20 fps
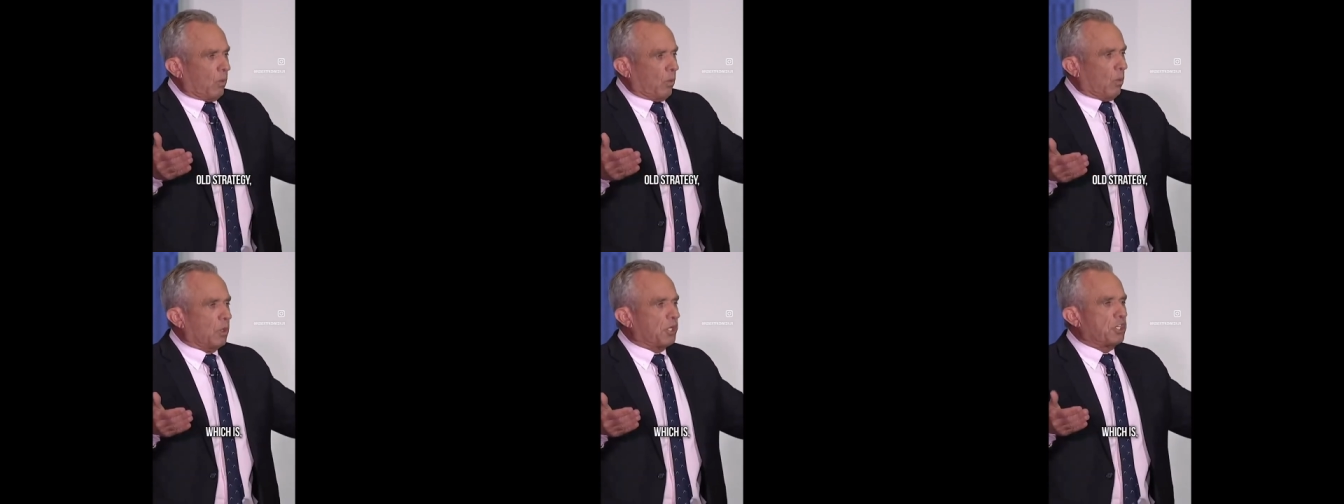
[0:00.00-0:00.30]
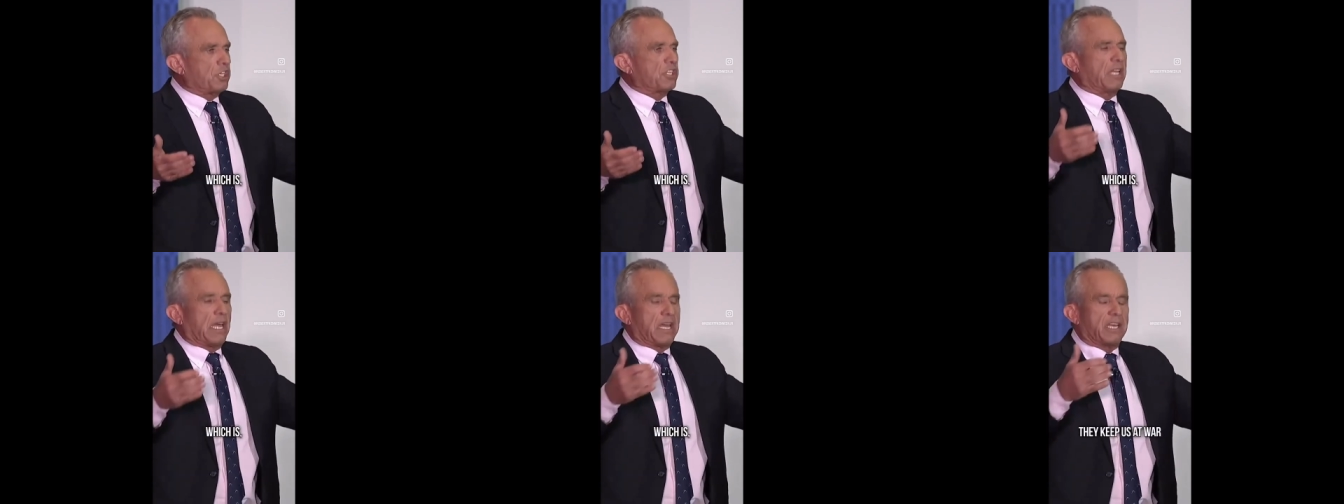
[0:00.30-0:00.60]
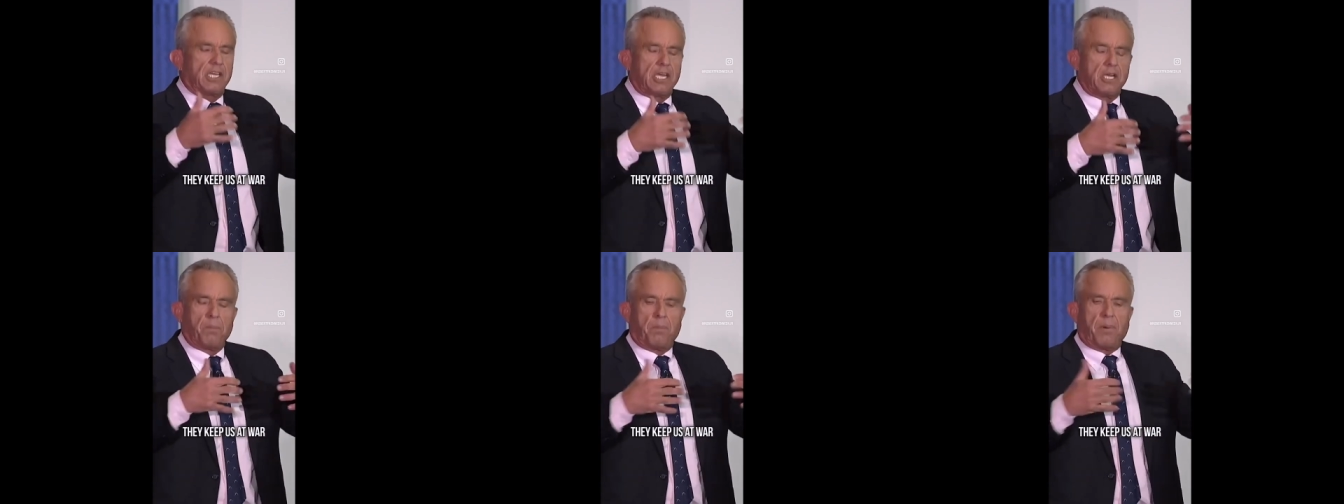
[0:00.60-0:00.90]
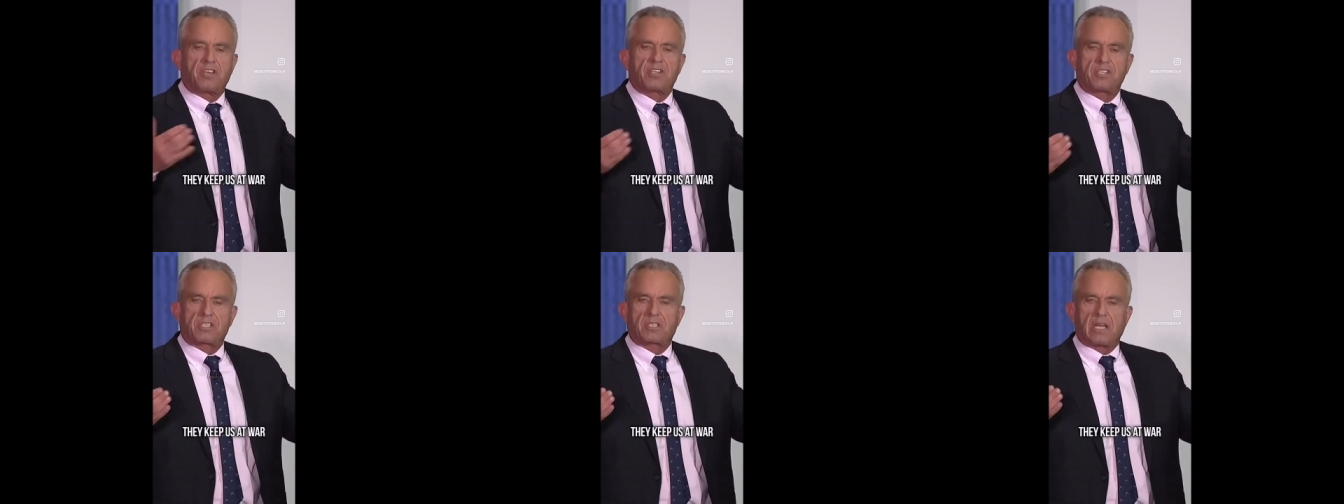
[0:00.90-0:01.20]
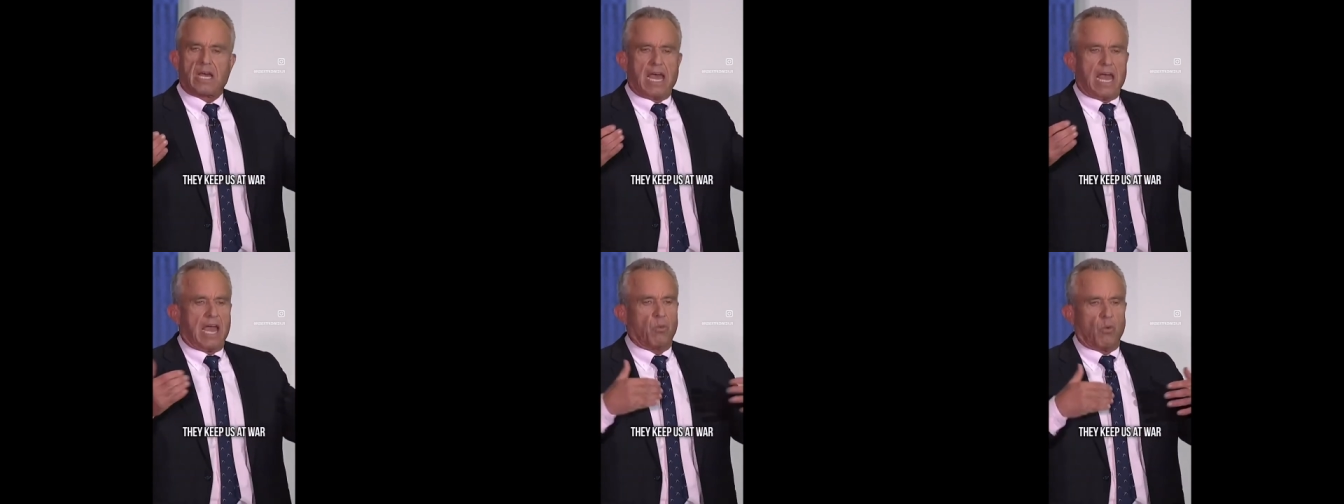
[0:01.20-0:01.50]
which is they keep
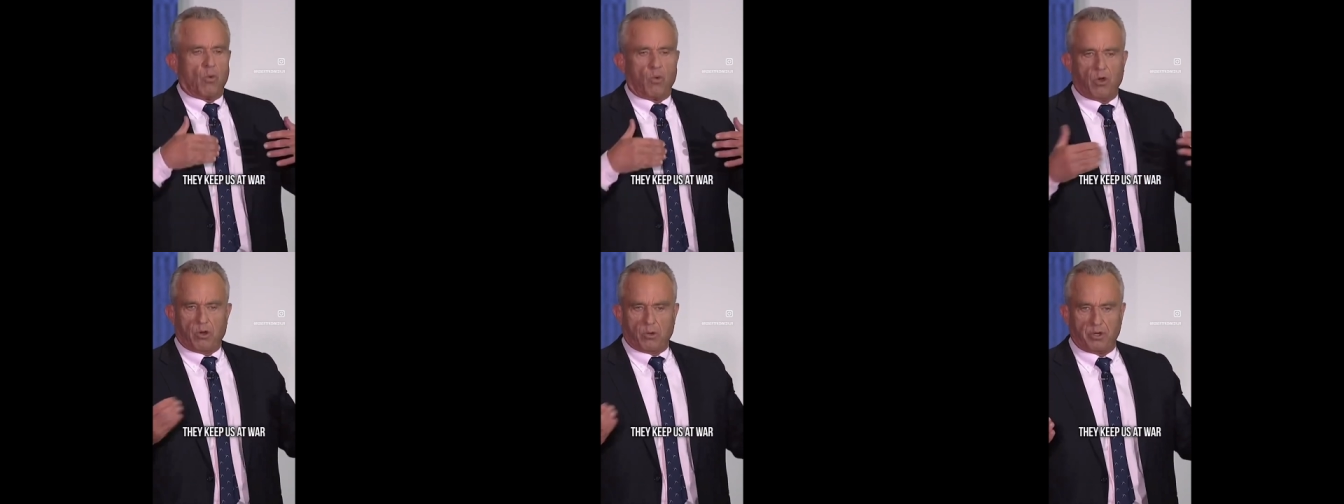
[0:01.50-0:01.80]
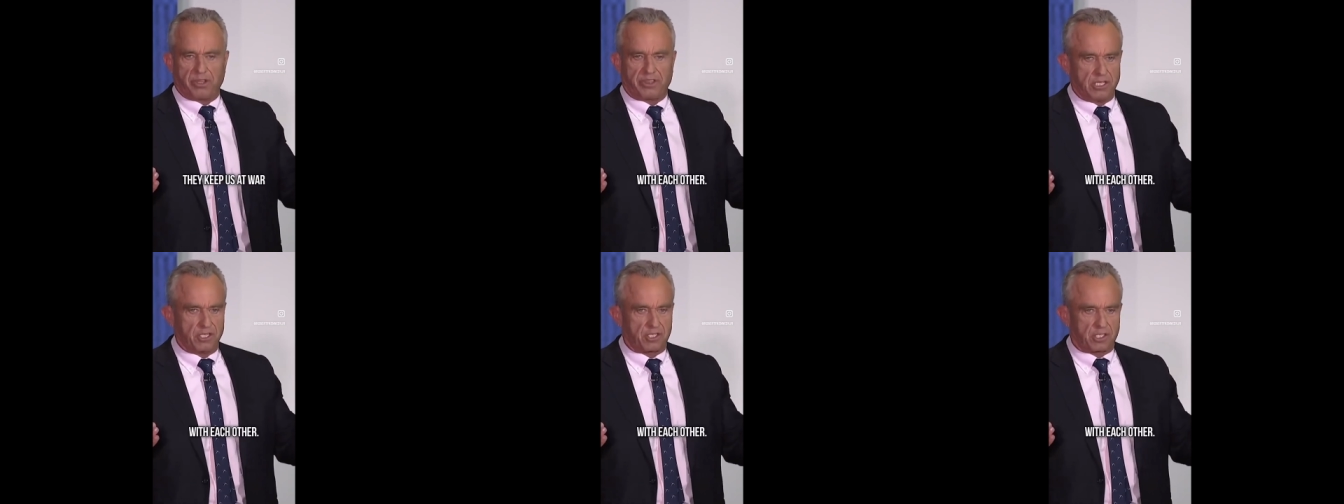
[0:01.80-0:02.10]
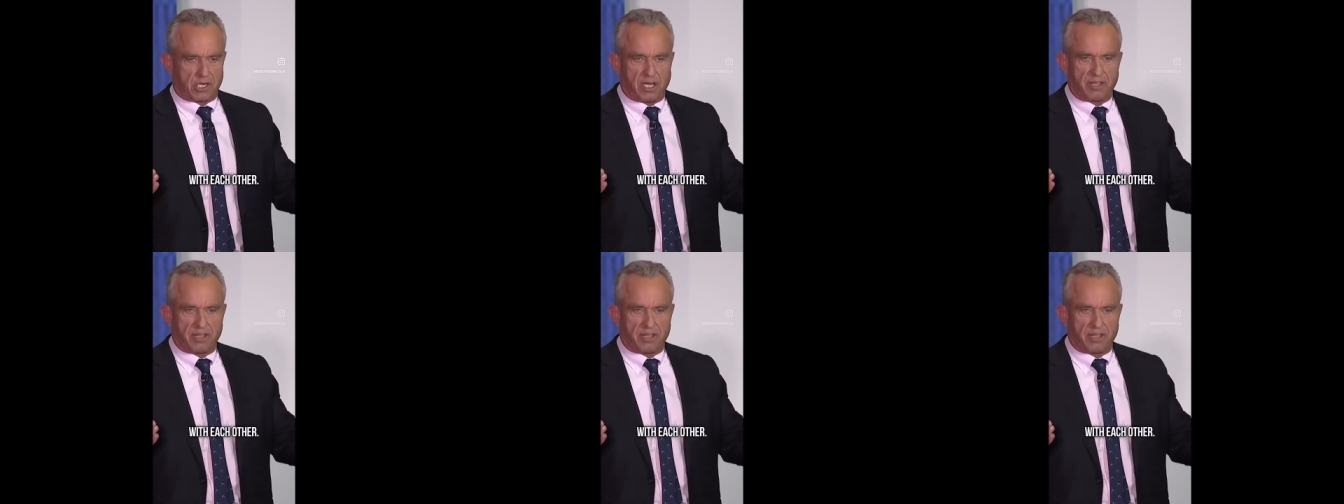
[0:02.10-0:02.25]
us at war with each